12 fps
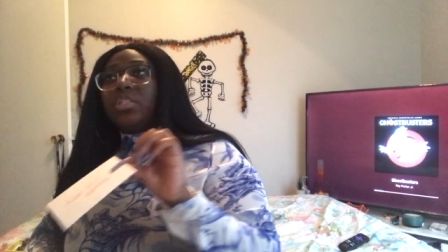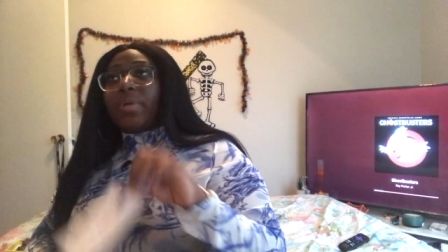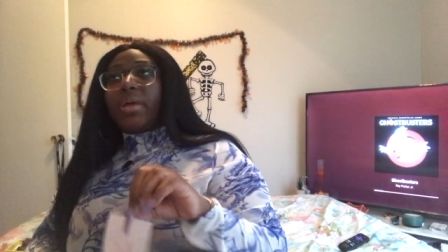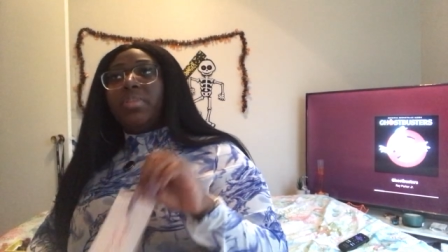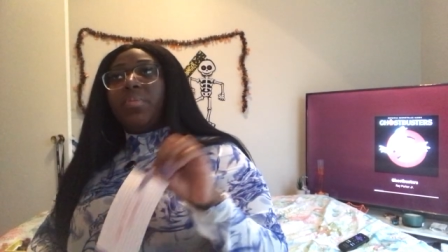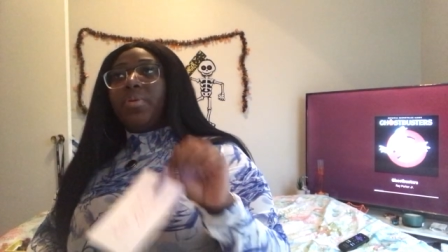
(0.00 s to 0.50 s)
is
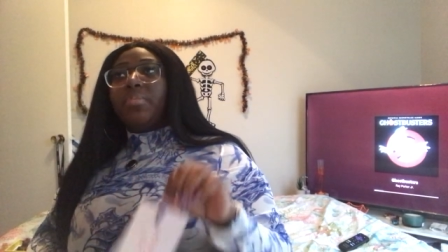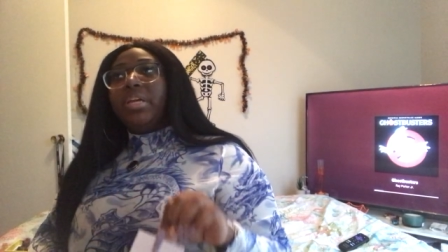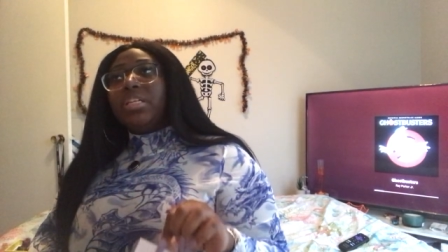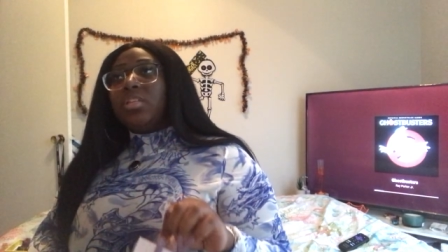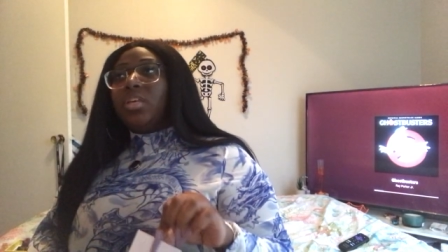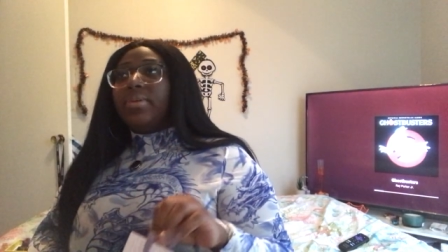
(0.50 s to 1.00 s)
probably
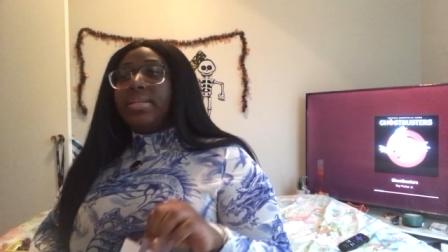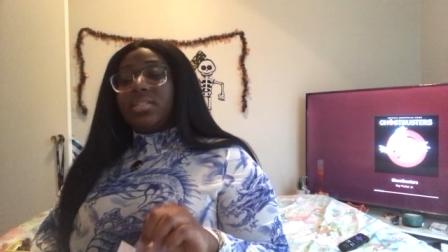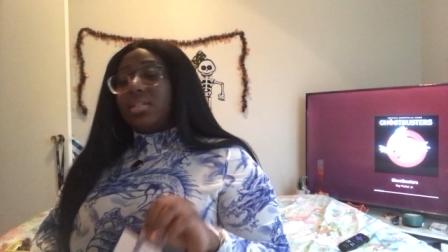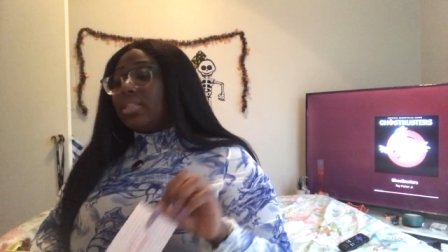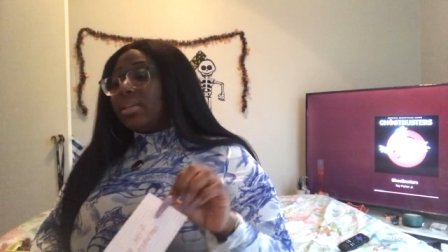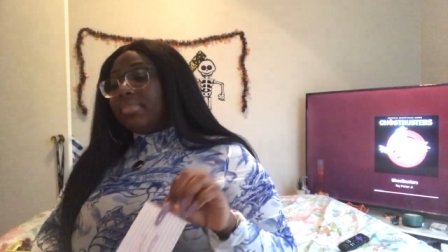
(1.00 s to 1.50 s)

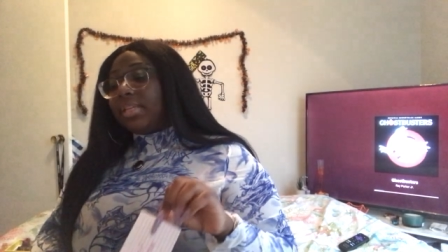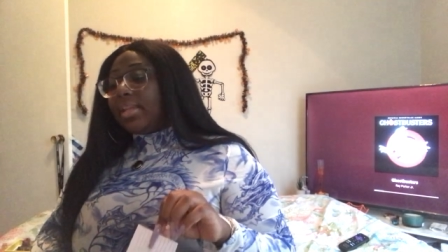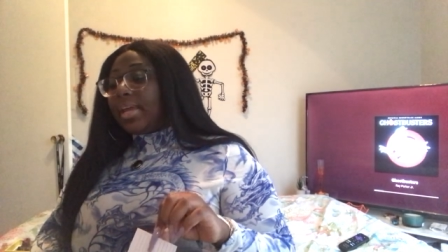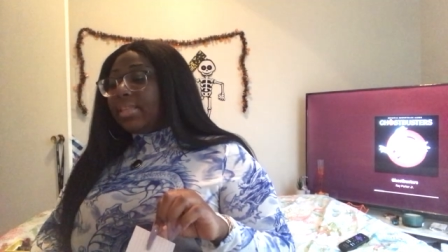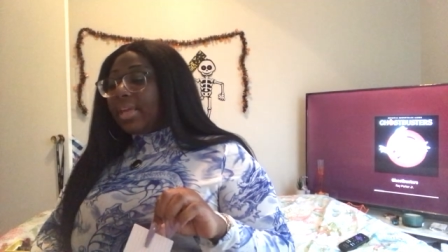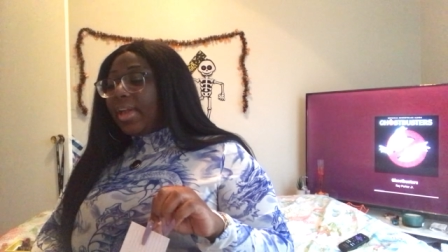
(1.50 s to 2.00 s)
promiscuous or something
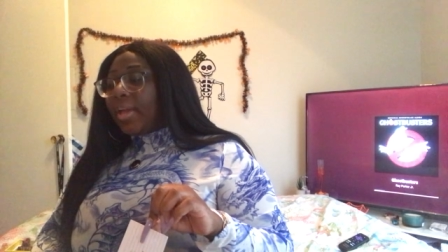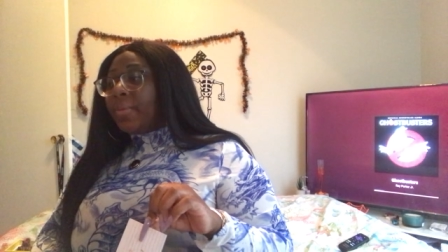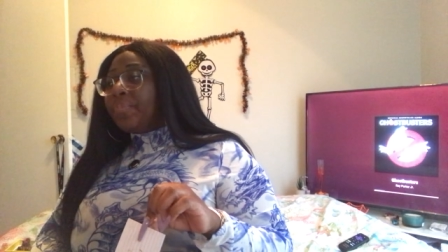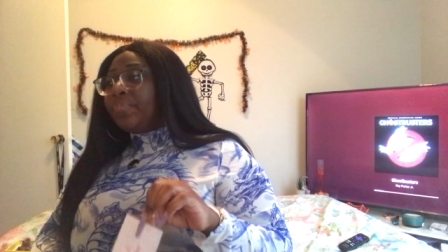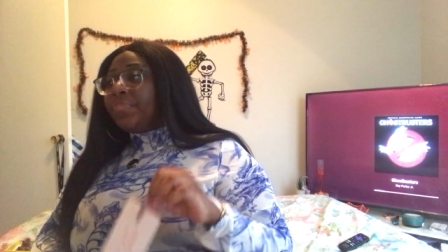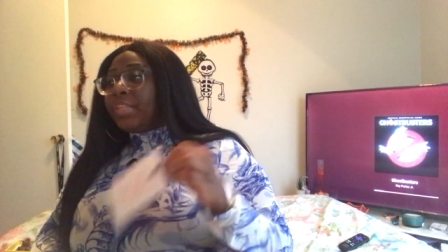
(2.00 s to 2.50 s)
like that.
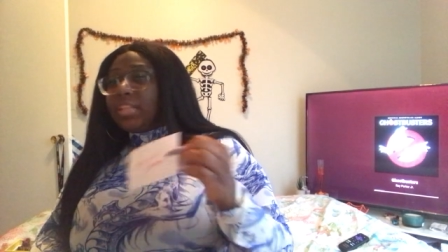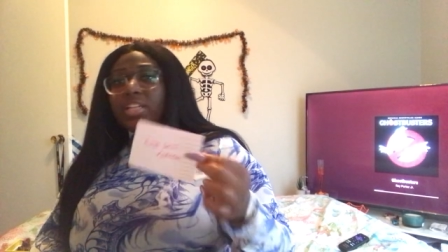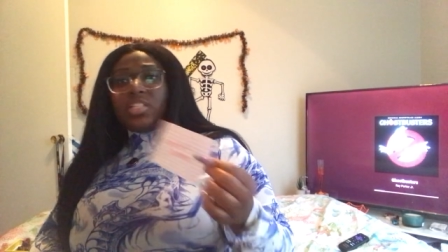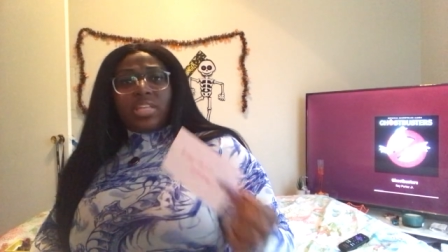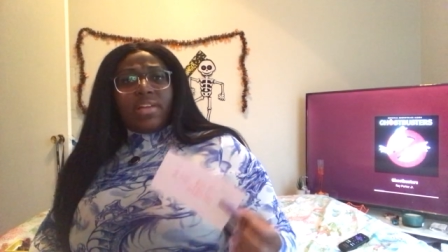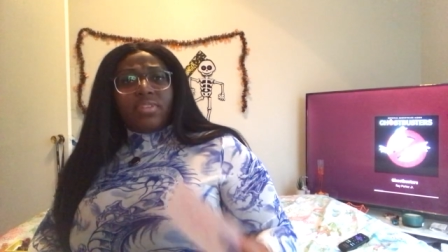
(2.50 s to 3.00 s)

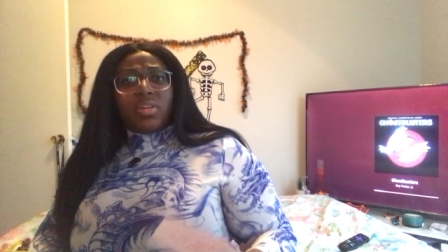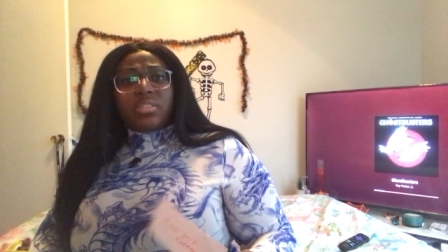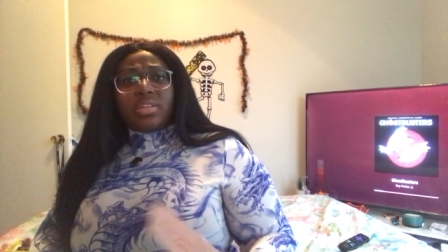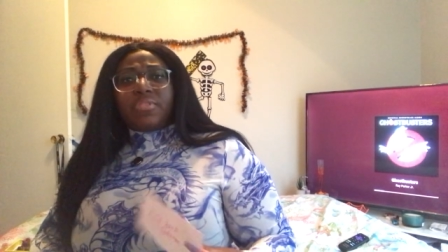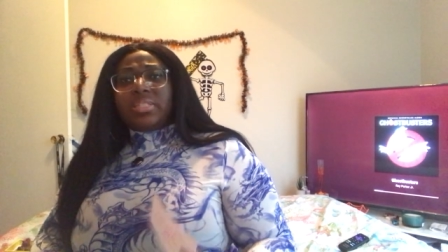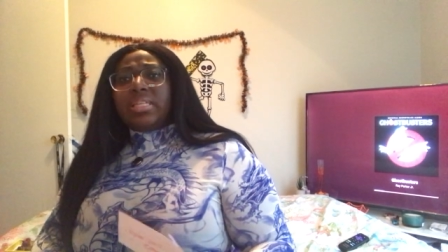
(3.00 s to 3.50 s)
They just have low
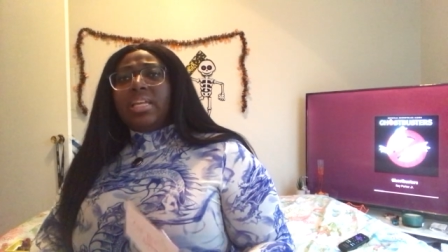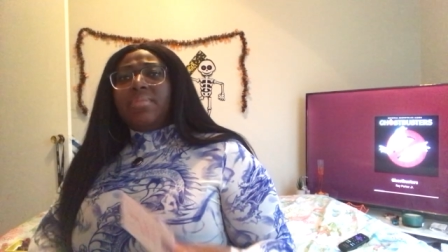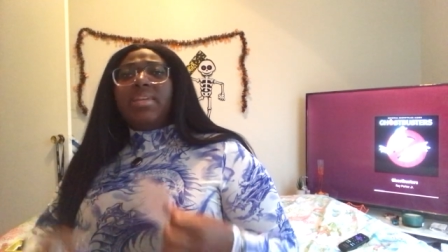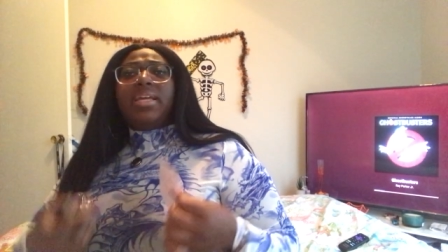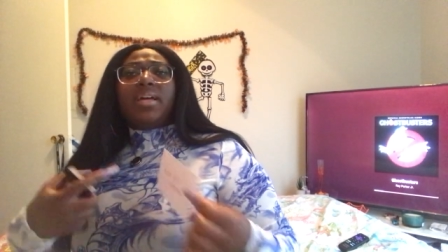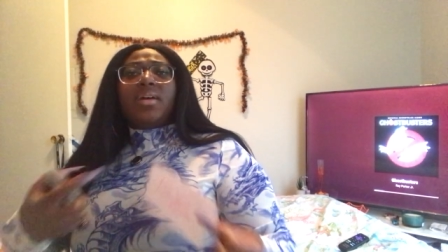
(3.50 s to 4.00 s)

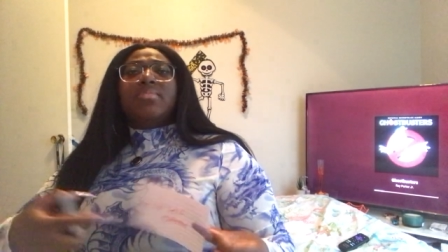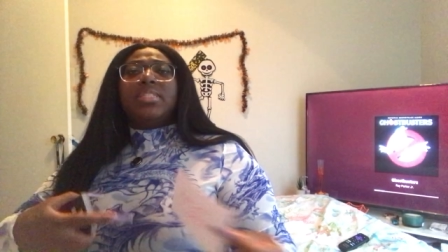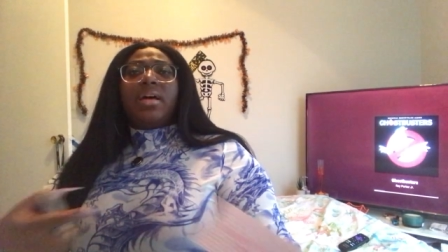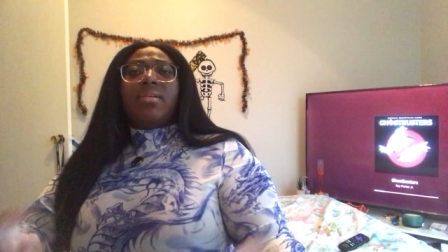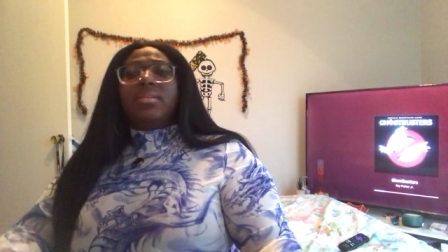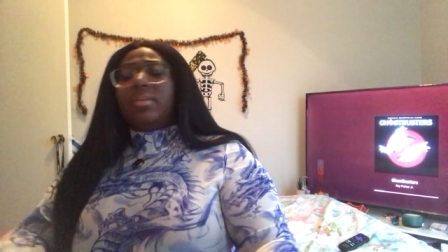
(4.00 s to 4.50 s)
self-esteem and it comes
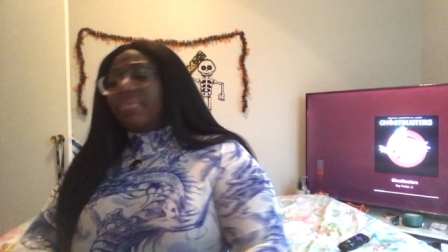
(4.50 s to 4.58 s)
out in